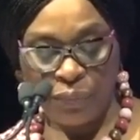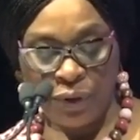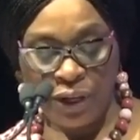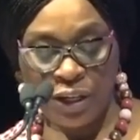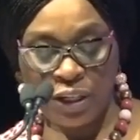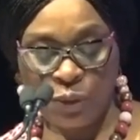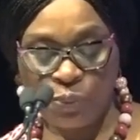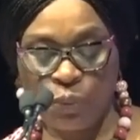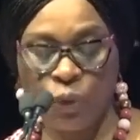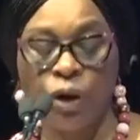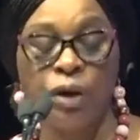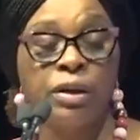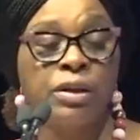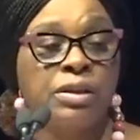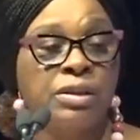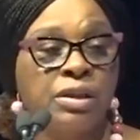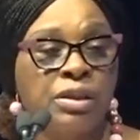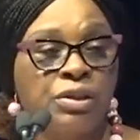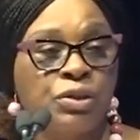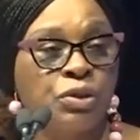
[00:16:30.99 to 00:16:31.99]
place
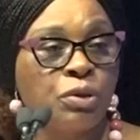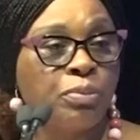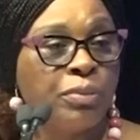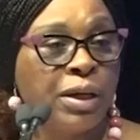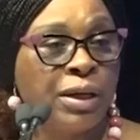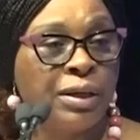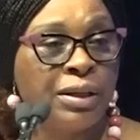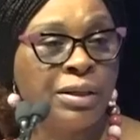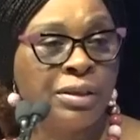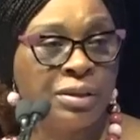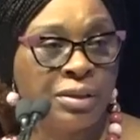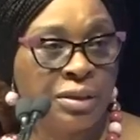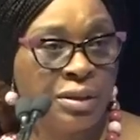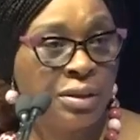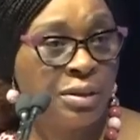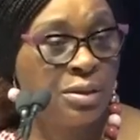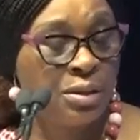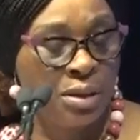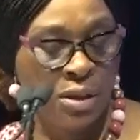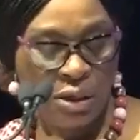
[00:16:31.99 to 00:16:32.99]
policies to manage
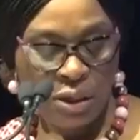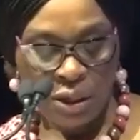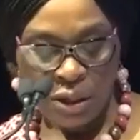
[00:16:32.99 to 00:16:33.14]
these.